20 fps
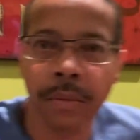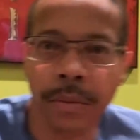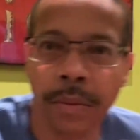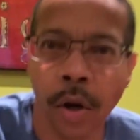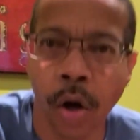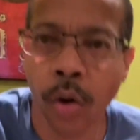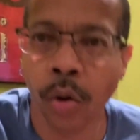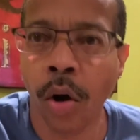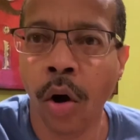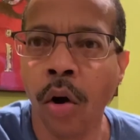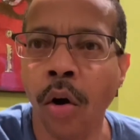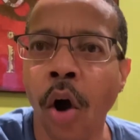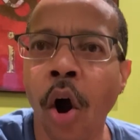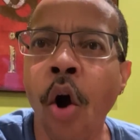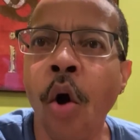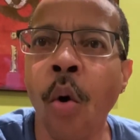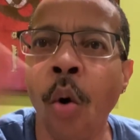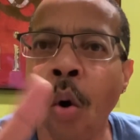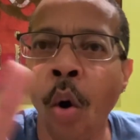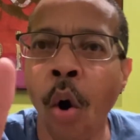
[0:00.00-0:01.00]
Oh, oh,
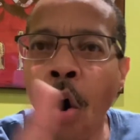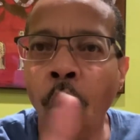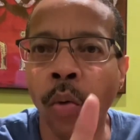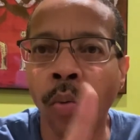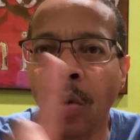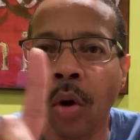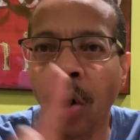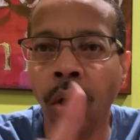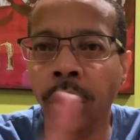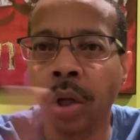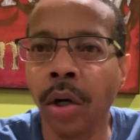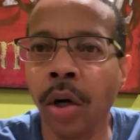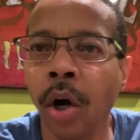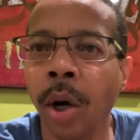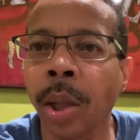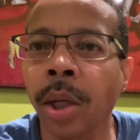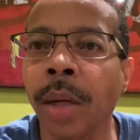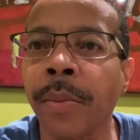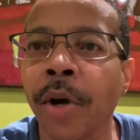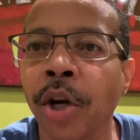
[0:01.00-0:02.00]
oh, oh, hold on,
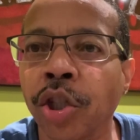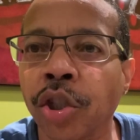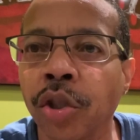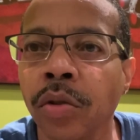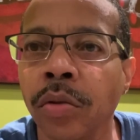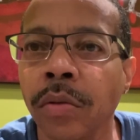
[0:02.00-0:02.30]
hold commercial.